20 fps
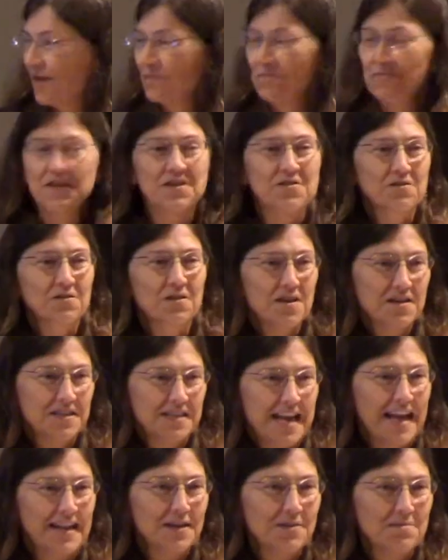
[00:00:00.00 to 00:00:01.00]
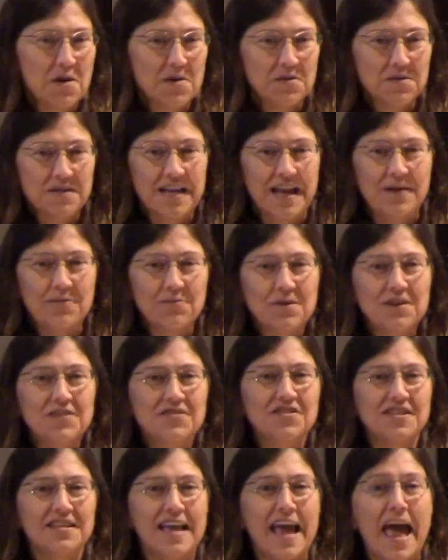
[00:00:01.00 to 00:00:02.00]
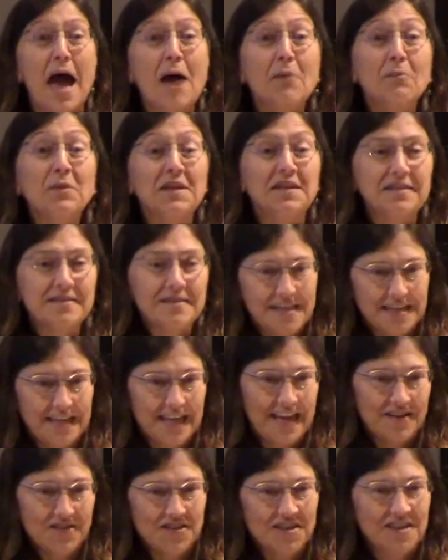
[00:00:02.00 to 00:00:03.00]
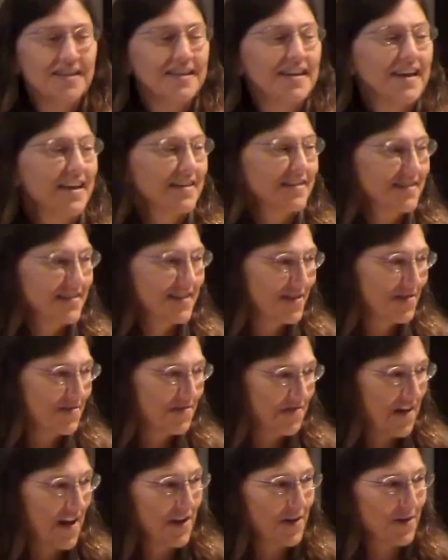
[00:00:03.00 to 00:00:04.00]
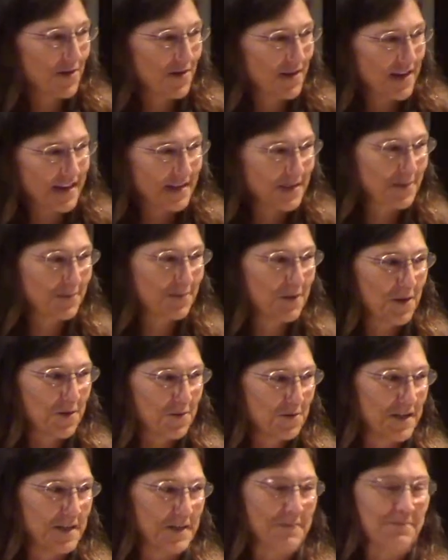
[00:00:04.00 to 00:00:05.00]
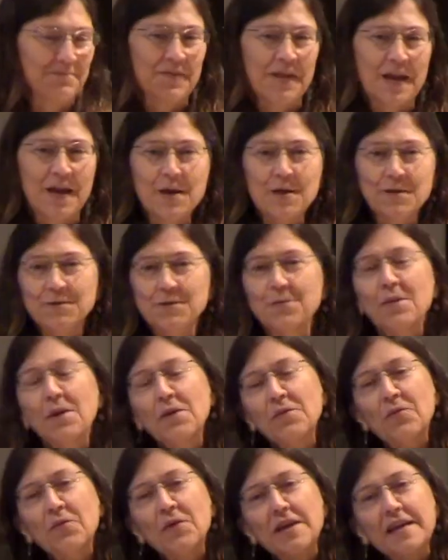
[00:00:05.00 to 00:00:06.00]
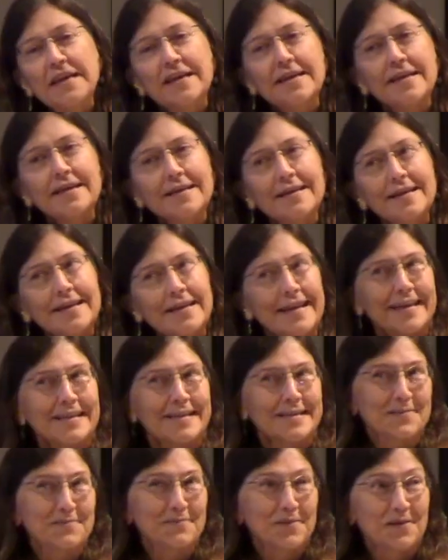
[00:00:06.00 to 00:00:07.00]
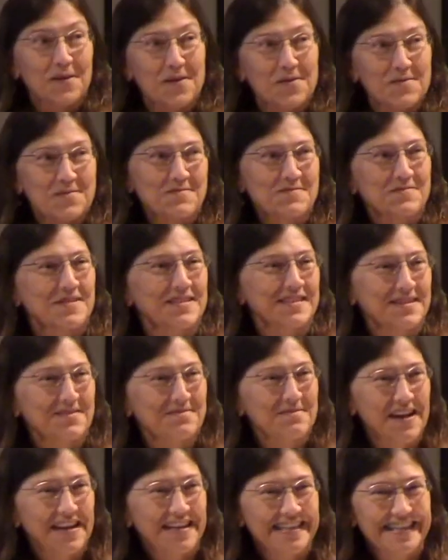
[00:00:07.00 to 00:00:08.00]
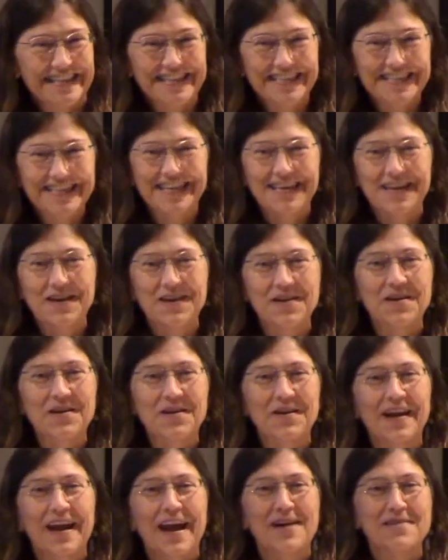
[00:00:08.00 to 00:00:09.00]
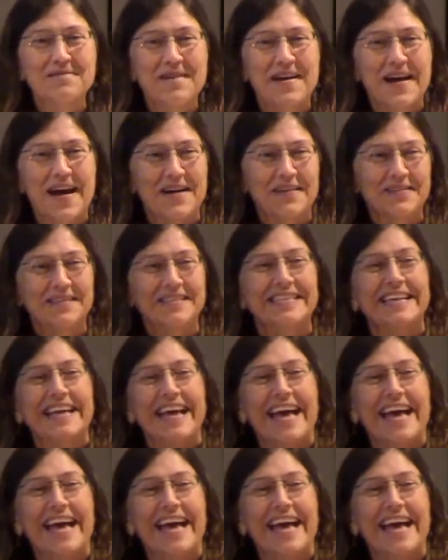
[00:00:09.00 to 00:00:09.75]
near Los Alamos, and we just happened to catch it as the fire exploded. So maybe we can explode with some ideas here about